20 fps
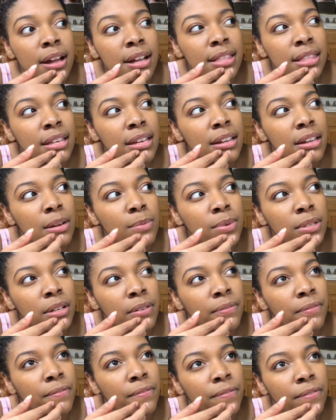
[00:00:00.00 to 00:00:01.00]
I think it was a
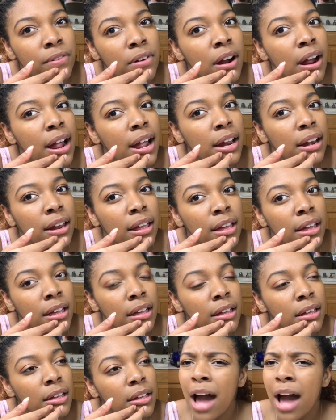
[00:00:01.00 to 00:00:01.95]
Friday.